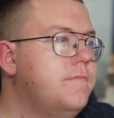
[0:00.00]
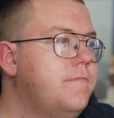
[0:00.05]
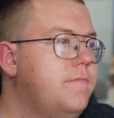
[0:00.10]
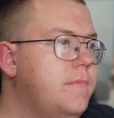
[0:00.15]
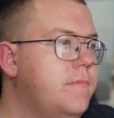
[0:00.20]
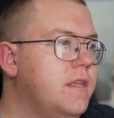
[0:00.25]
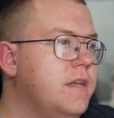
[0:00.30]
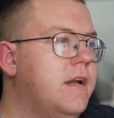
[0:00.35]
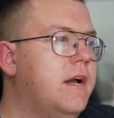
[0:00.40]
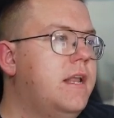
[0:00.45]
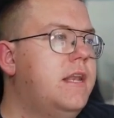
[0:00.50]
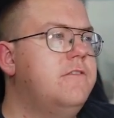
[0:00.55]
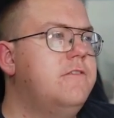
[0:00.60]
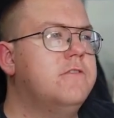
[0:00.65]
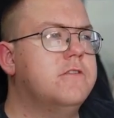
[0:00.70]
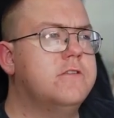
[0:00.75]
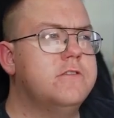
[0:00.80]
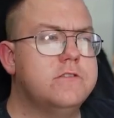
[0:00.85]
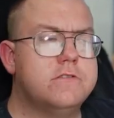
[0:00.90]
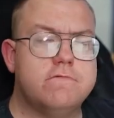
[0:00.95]
A
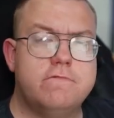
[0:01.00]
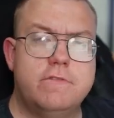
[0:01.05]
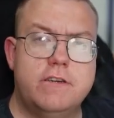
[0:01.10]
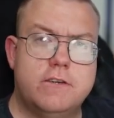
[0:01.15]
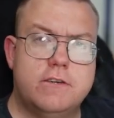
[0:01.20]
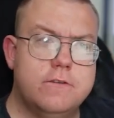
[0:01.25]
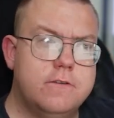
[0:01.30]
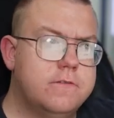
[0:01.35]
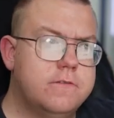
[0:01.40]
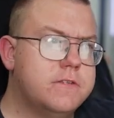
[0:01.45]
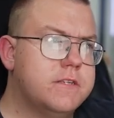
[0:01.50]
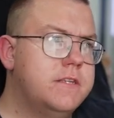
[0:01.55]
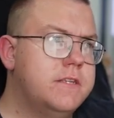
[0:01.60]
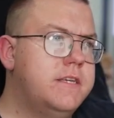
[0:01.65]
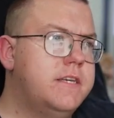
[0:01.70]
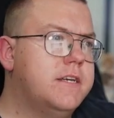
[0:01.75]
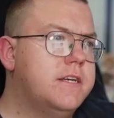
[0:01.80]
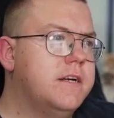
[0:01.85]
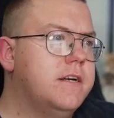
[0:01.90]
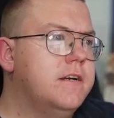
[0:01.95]
ludicrous recall,
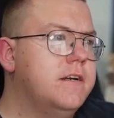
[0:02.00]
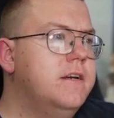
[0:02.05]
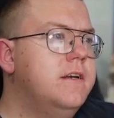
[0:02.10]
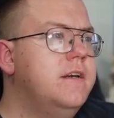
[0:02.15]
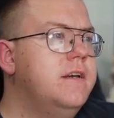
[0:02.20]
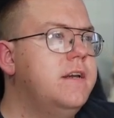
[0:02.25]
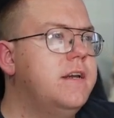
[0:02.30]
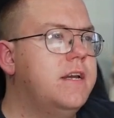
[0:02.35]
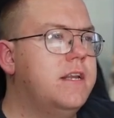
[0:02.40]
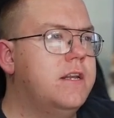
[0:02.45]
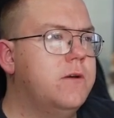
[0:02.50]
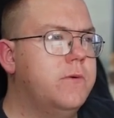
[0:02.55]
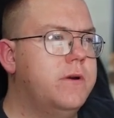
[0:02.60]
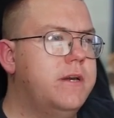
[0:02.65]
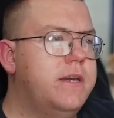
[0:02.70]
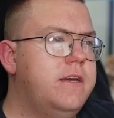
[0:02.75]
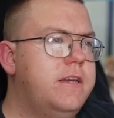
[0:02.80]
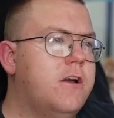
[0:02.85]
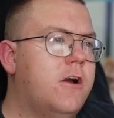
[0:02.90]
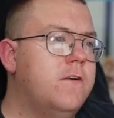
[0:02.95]
Tanika
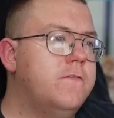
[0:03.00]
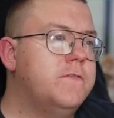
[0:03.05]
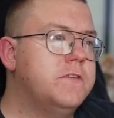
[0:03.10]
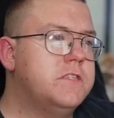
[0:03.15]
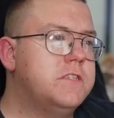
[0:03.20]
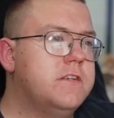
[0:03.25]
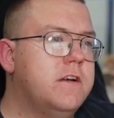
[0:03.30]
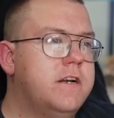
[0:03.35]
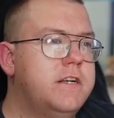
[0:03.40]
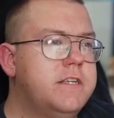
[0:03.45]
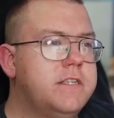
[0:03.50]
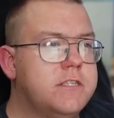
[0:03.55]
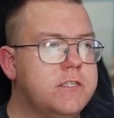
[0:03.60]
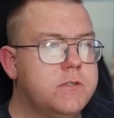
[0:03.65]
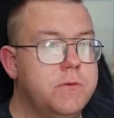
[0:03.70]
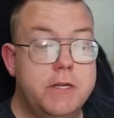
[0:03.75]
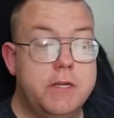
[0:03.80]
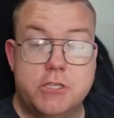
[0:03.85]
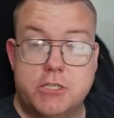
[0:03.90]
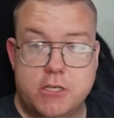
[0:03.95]
Inoue oversized
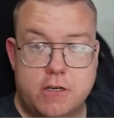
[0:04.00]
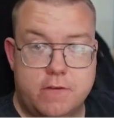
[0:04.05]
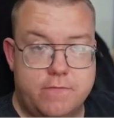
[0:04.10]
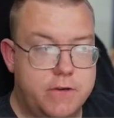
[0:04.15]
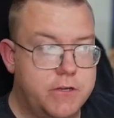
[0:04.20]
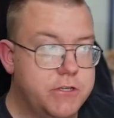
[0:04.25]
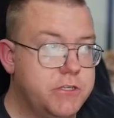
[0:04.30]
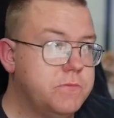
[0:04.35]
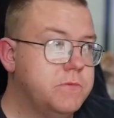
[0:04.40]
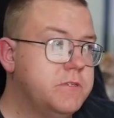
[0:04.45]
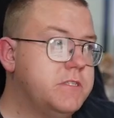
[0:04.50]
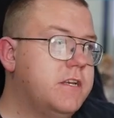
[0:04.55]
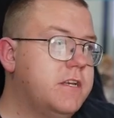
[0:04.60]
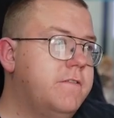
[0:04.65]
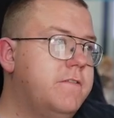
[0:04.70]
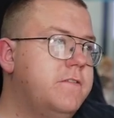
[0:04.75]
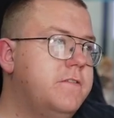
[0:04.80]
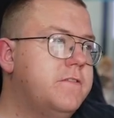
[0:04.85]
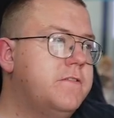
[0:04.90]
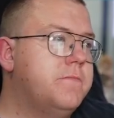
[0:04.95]
sweatshirt version 1/7
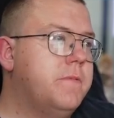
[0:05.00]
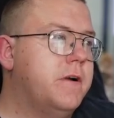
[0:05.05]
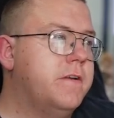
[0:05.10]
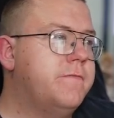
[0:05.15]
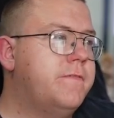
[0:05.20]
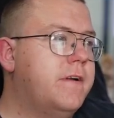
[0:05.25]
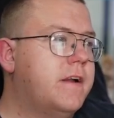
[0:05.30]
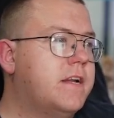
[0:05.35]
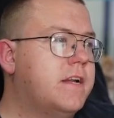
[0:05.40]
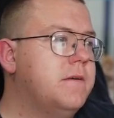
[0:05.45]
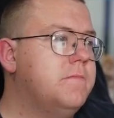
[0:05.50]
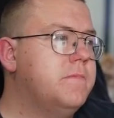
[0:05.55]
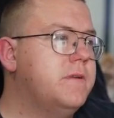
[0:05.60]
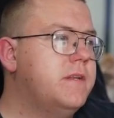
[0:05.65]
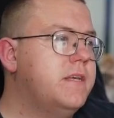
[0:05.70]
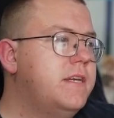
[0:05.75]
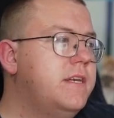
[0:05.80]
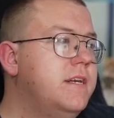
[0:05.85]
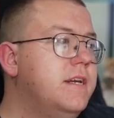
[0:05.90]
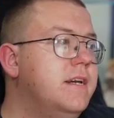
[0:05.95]
by Fat
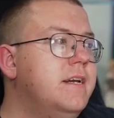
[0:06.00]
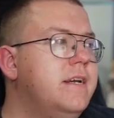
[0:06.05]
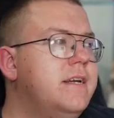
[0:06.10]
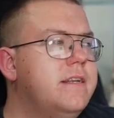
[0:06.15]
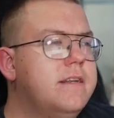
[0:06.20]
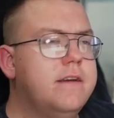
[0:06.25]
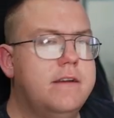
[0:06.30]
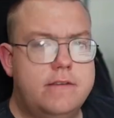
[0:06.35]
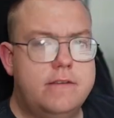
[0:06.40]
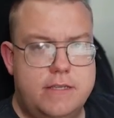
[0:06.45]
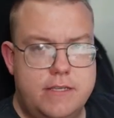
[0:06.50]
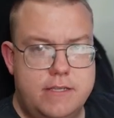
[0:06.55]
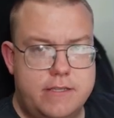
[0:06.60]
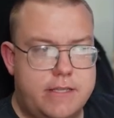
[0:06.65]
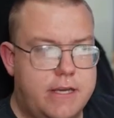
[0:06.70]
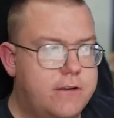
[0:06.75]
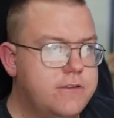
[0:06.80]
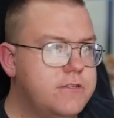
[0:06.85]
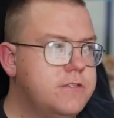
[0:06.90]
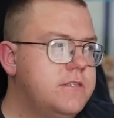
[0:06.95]
Company,
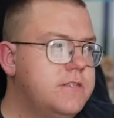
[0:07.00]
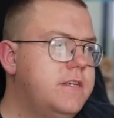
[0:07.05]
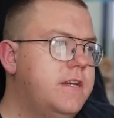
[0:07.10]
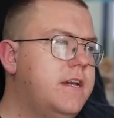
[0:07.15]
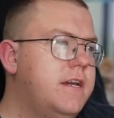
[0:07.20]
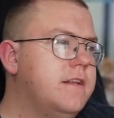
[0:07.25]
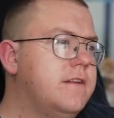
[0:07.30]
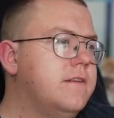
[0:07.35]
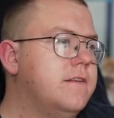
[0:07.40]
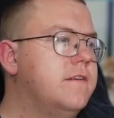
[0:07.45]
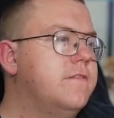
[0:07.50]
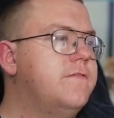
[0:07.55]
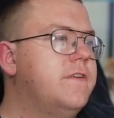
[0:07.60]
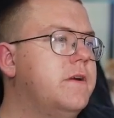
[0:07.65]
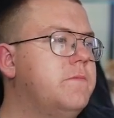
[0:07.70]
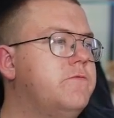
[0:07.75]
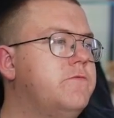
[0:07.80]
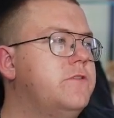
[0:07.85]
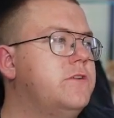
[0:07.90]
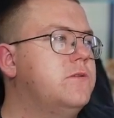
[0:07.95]
19,000 yen,
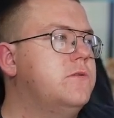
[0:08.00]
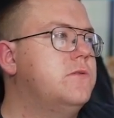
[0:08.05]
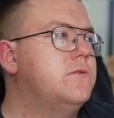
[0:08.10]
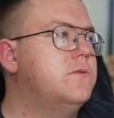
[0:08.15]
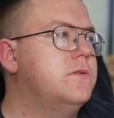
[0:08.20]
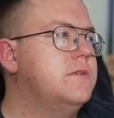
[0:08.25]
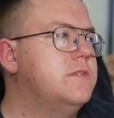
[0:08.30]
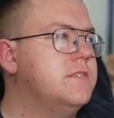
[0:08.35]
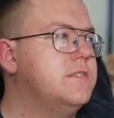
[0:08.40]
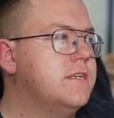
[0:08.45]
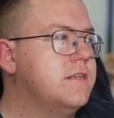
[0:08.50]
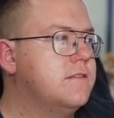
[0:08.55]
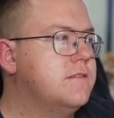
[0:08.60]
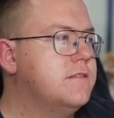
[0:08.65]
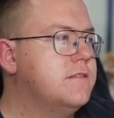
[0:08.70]
February 2026.